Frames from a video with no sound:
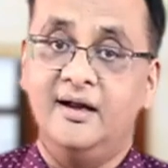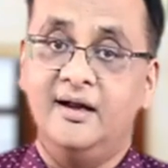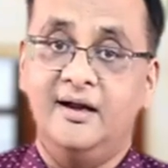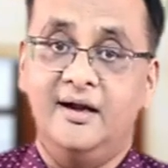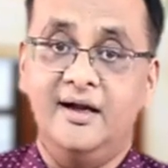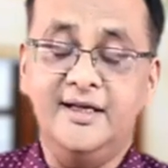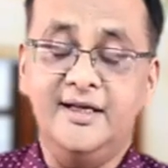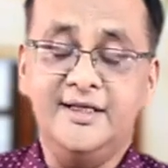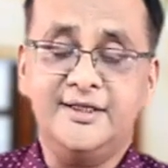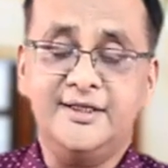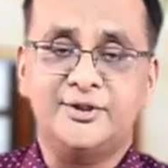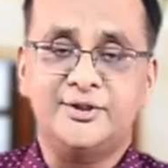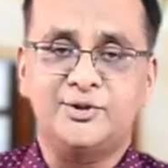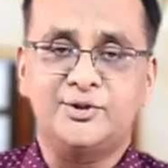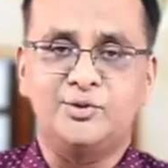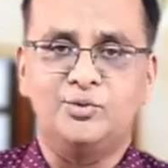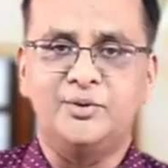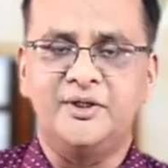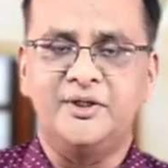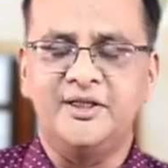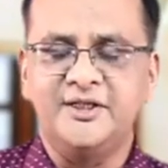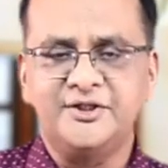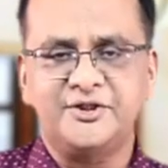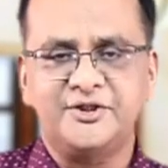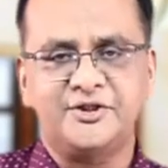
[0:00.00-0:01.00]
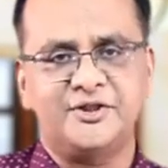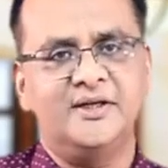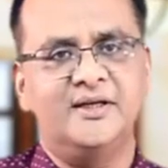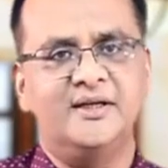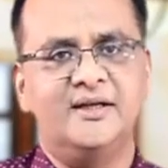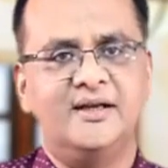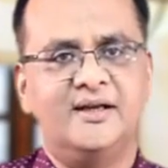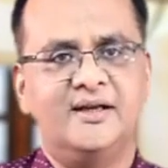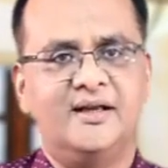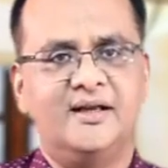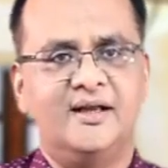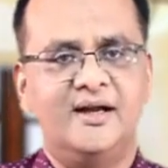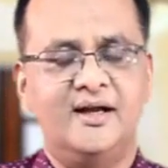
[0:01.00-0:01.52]
Hi students,
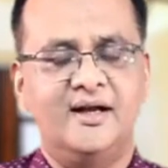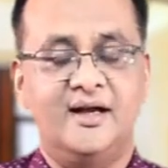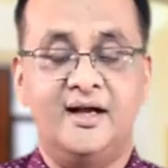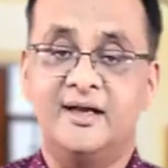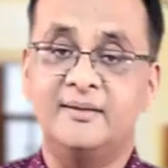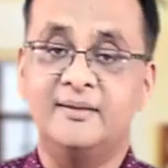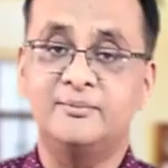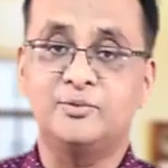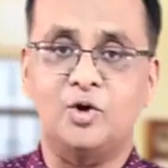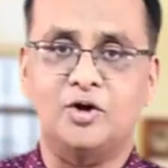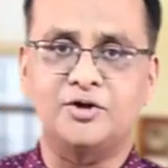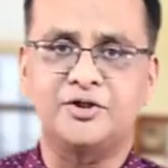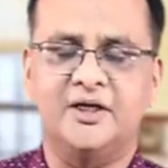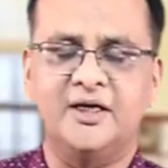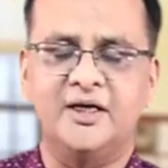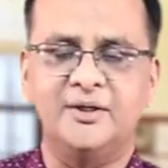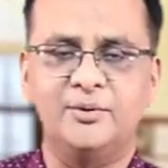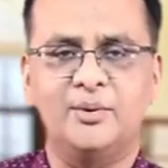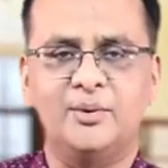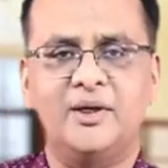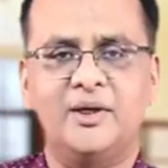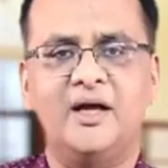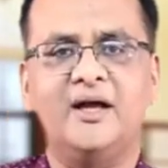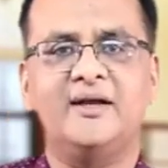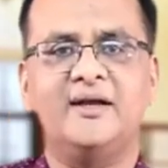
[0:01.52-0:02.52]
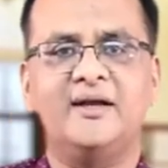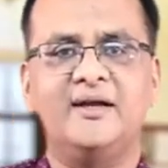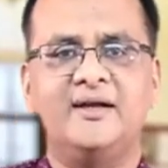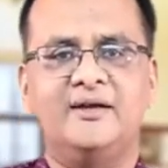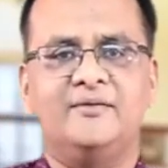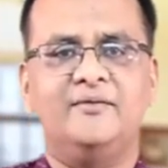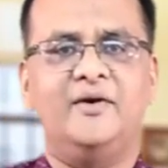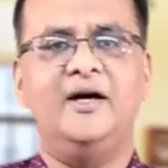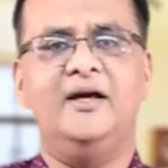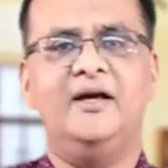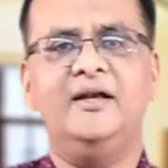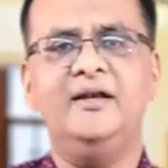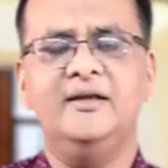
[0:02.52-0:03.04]
I am Dr. Anurag
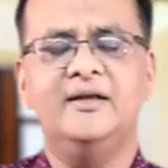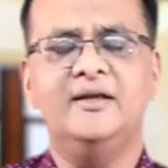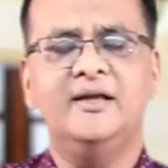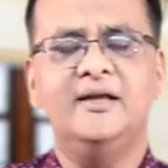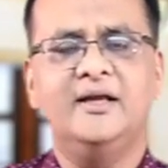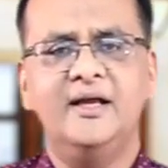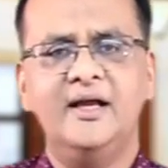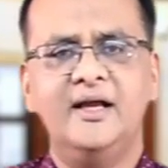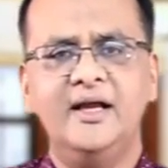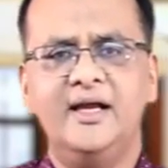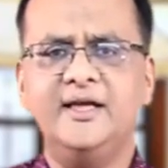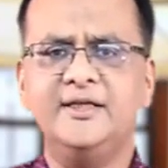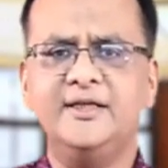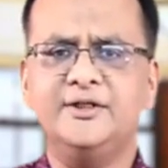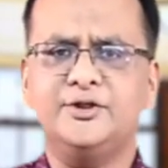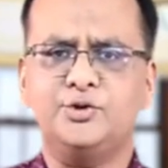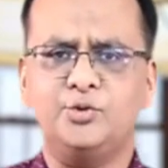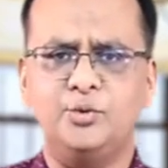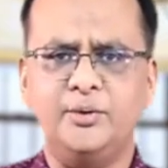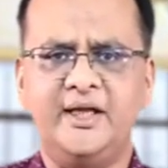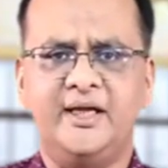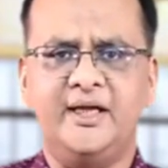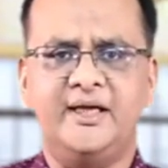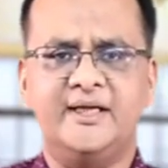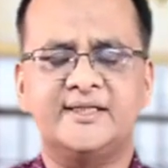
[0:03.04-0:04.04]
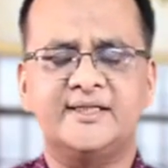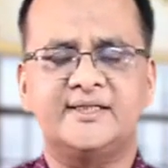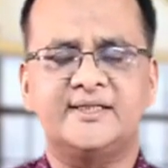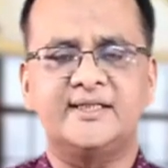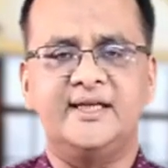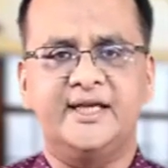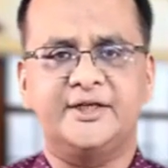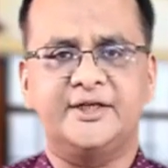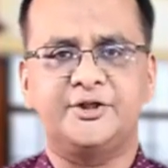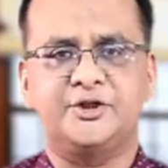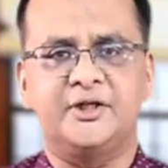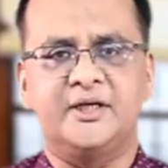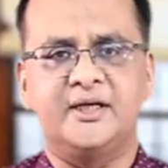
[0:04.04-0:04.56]
Agrawal and today's
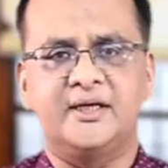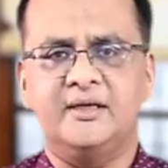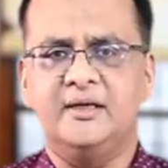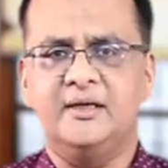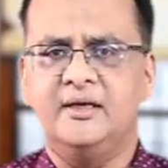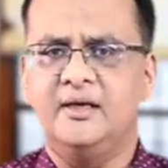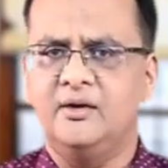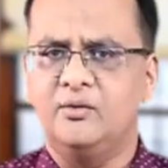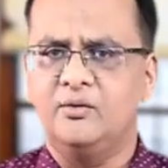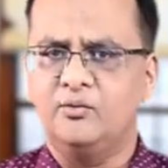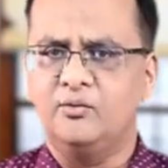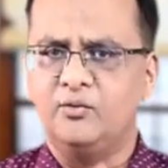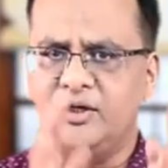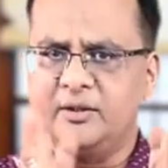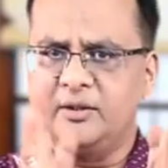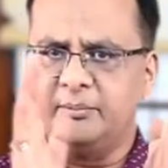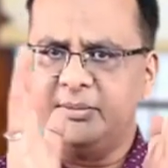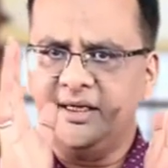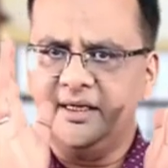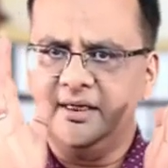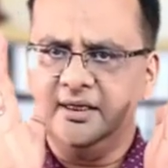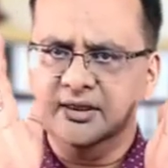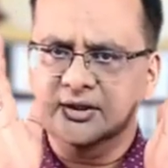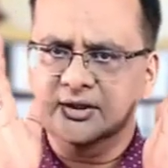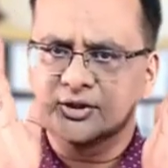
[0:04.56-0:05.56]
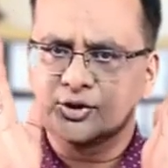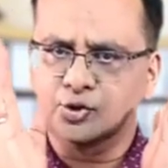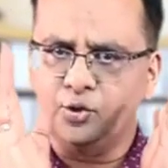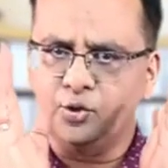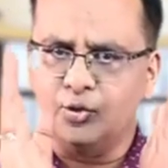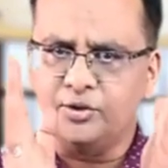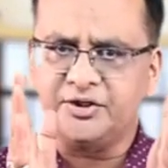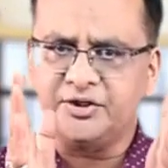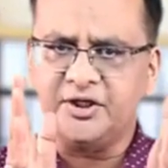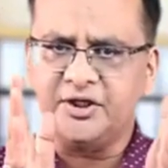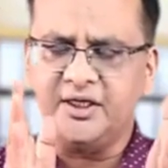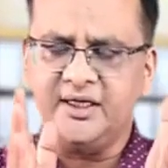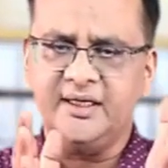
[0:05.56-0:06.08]
lecture will be
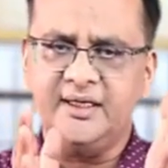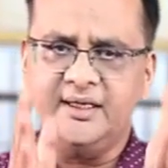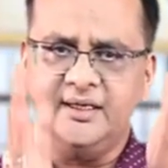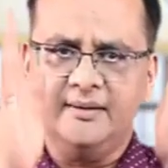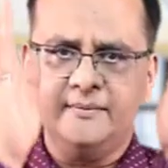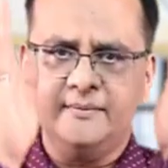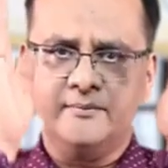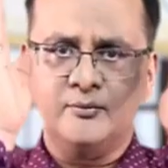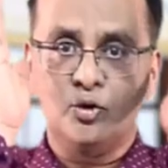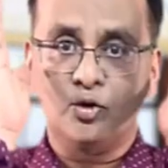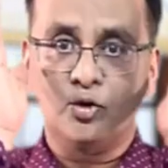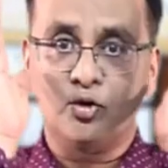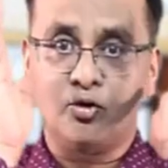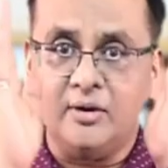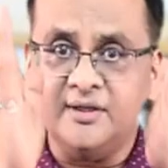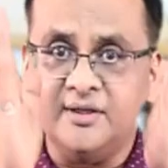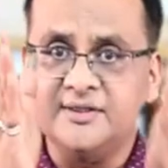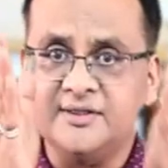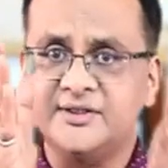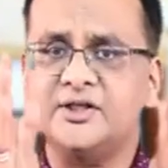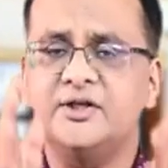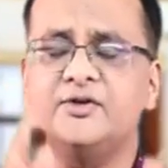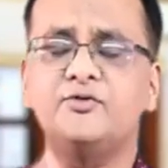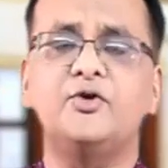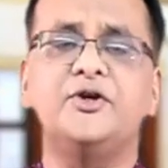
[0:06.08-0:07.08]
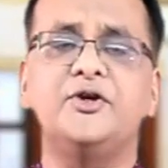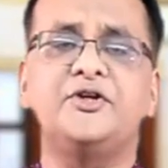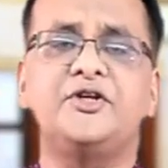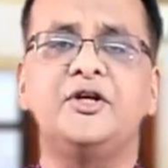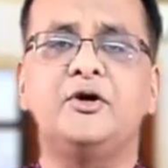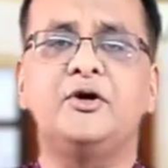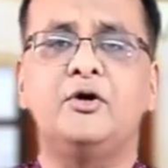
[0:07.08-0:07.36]
totally concentrating